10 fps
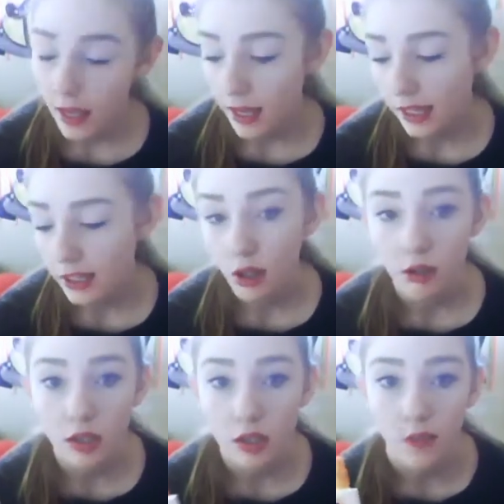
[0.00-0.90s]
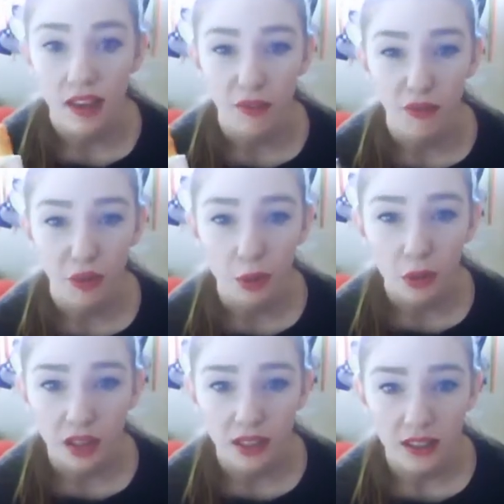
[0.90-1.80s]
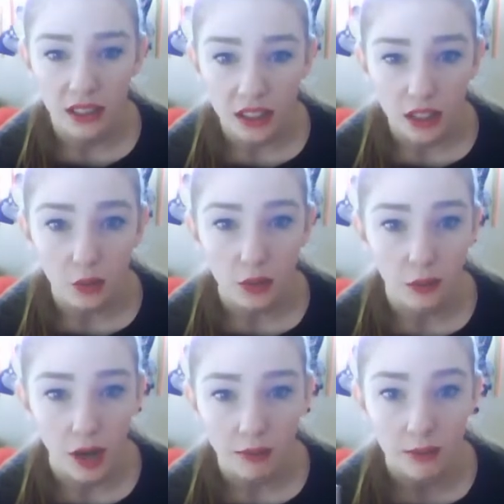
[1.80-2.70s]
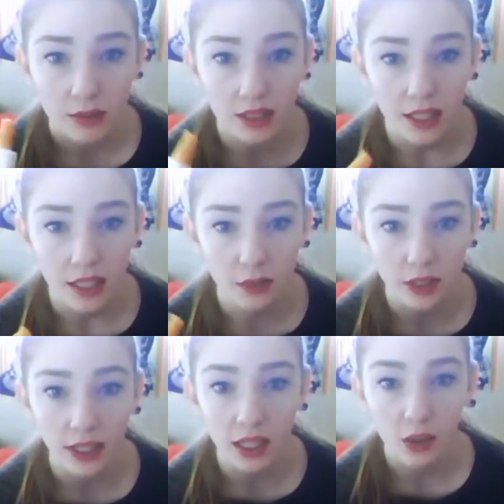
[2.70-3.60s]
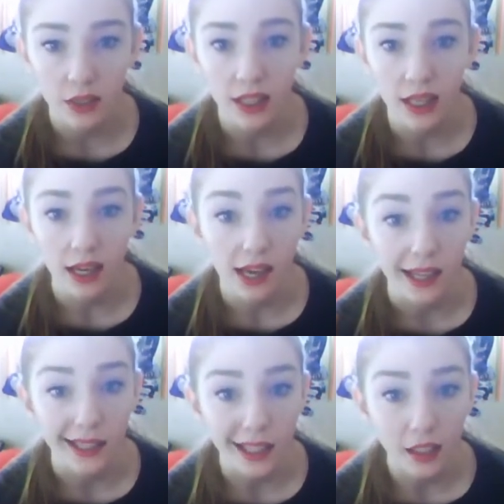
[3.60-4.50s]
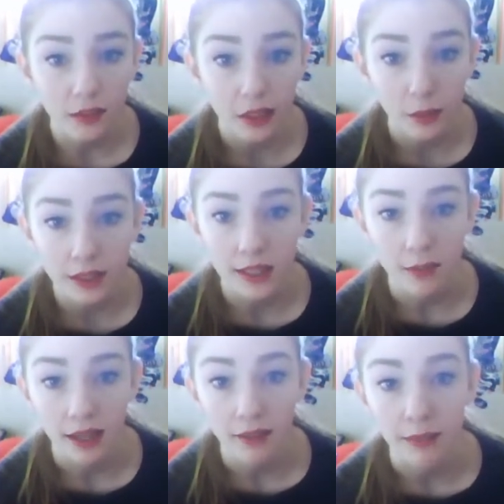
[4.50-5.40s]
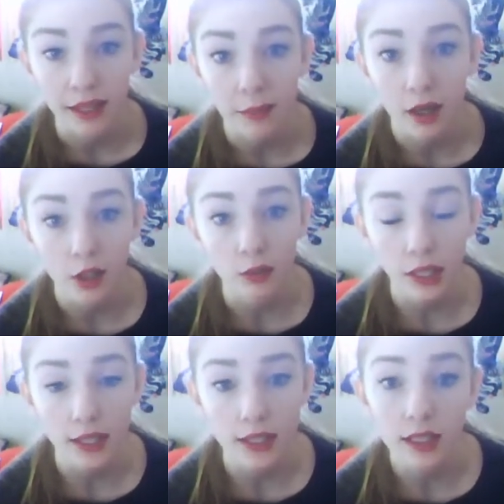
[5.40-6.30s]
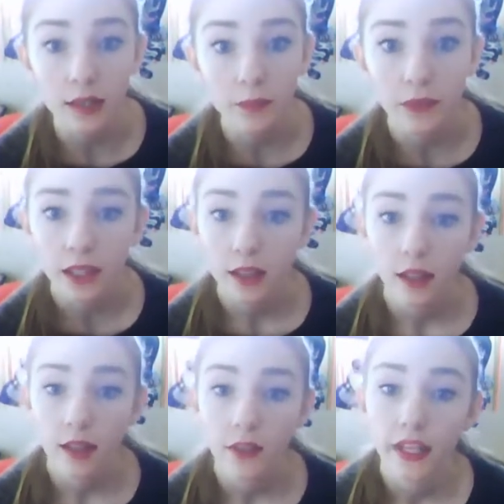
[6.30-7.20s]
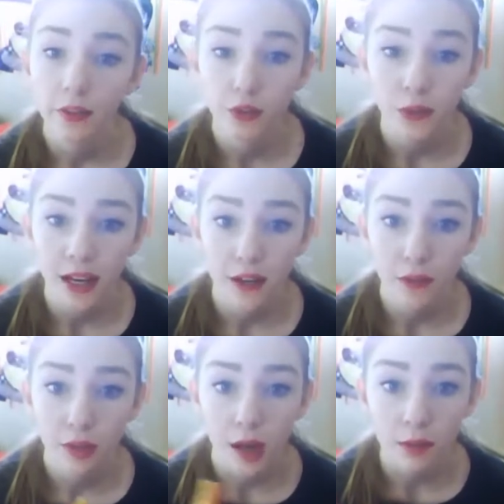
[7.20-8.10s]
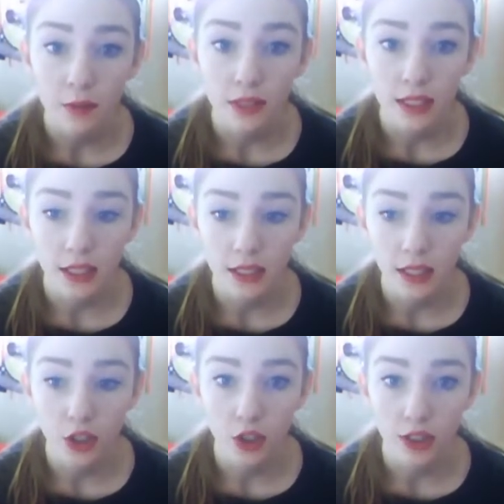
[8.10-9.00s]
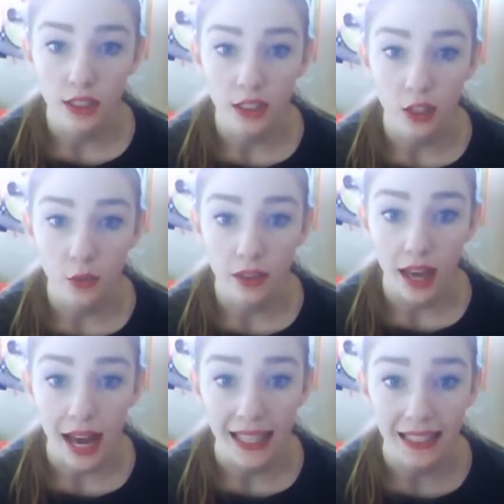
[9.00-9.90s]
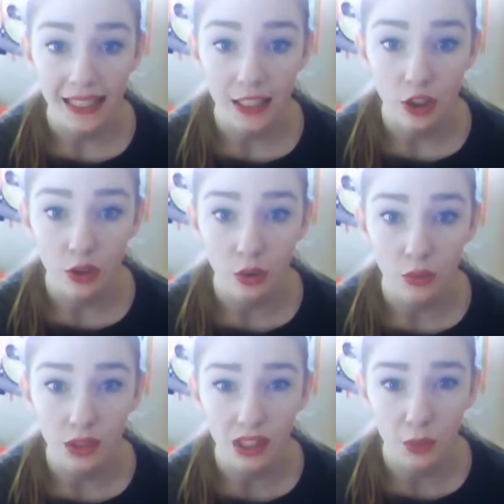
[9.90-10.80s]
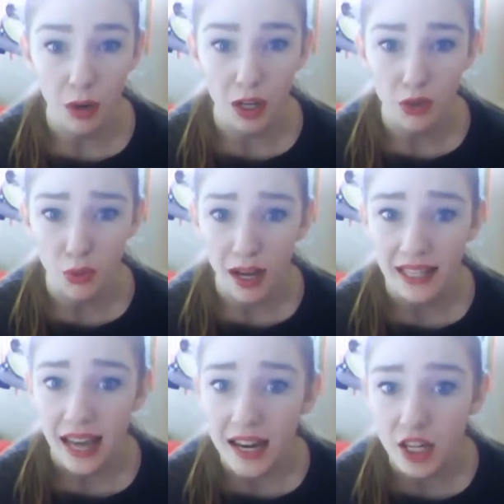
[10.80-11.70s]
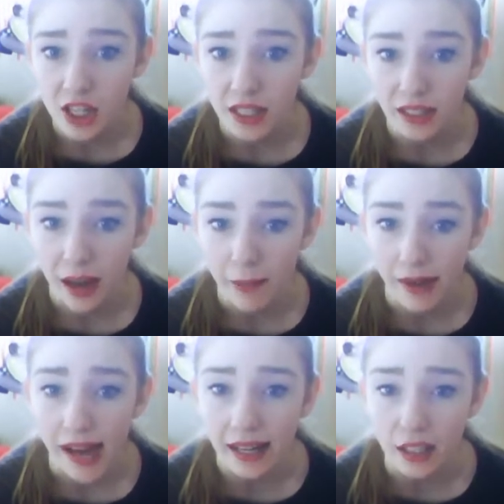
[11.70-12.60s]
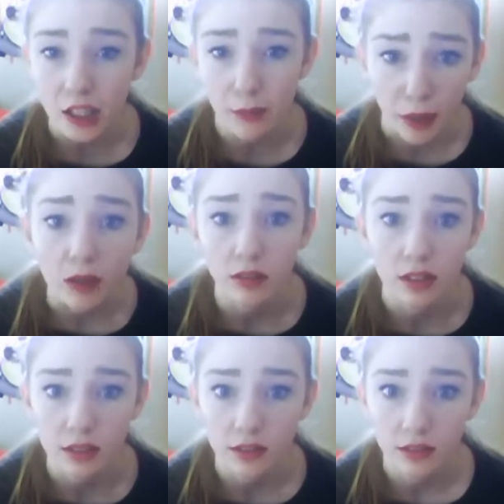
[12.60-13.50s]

And also, if you are dealing with problem skin right now, like I kind of am, except I have makeup on and you can't see it, if you have problem skin and you're dealing with acne, you don't really want to draw attention to that by adding sparkles.